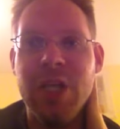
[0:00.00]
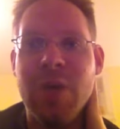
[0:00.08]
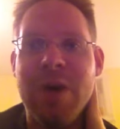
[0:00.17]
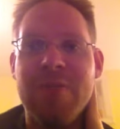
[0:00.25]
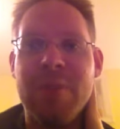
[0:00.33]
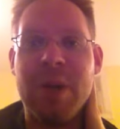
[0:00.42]

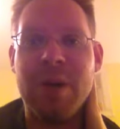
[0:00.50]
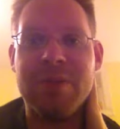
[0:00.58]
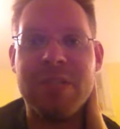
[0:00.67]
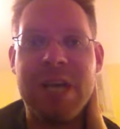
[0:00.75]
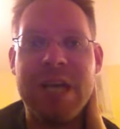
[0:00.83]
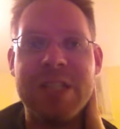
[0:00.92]
You have a pair
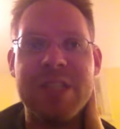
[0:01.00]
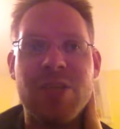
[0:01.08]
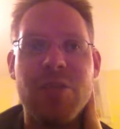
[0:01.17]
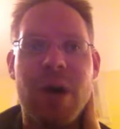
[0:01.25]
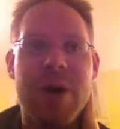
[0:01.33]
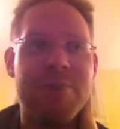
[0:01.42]
of skates that
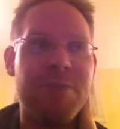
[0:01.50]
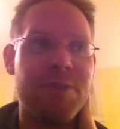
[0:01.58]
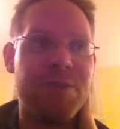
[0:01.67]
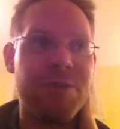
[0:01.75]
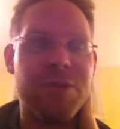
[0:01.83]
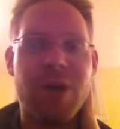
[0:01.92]
you bought for
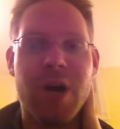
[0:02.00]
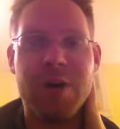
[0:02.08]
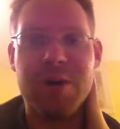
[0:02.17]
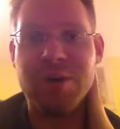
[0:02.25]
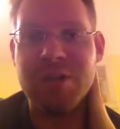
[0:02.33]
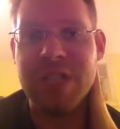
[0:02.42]
your
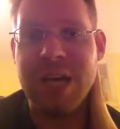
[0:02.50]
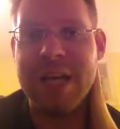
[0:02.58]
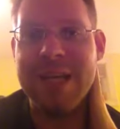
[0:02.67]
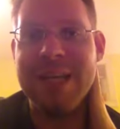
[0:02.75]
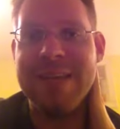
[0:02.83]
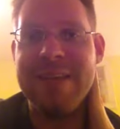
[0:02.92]
daughter or
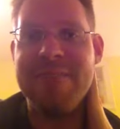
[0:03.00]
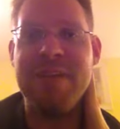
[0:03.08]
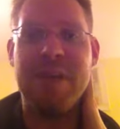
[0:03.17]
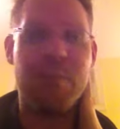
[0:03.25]
son, and they fit